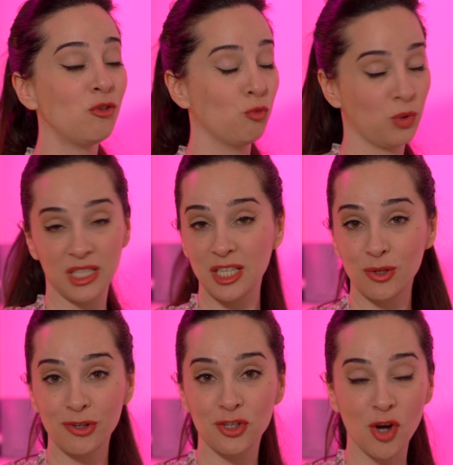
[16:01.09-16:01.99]
a really
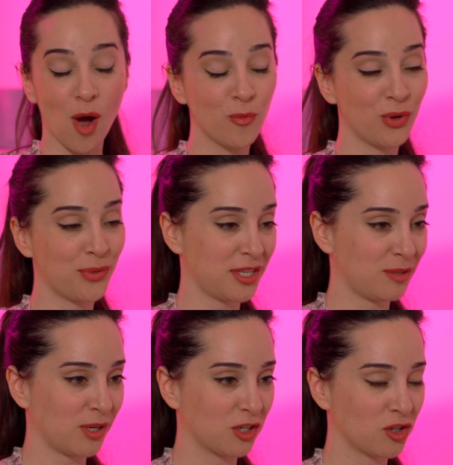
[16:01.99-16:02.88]
good job with this
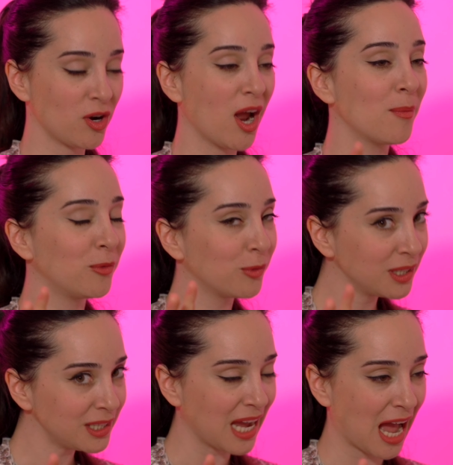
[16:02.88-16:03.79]
picture. I'm
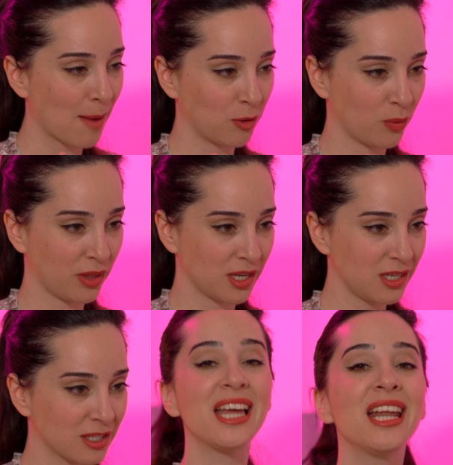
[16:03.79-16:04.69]
really happy with
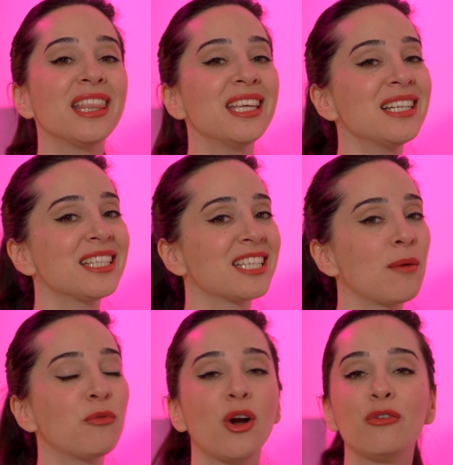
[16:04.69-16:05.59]
this, and I think it's
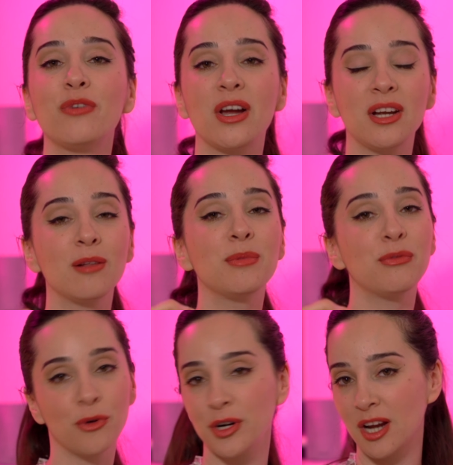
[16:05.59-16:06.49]
time for our final
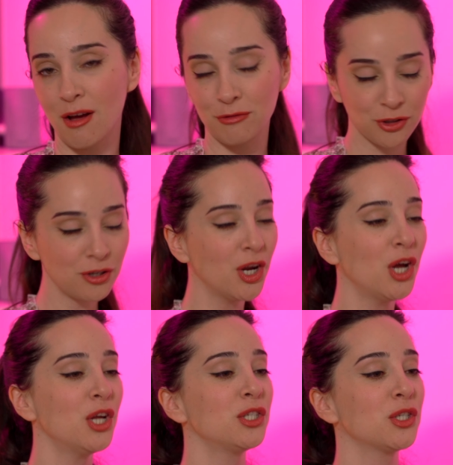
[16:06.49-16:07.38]
before and after.
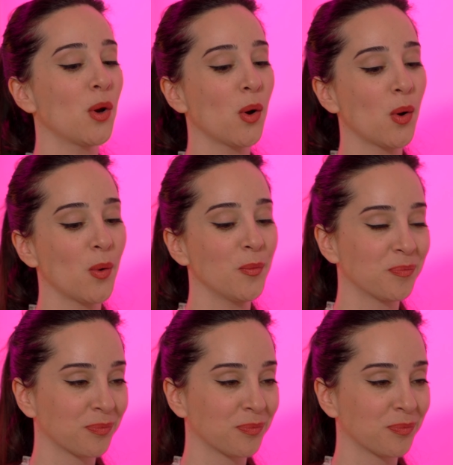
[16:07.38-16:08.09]
So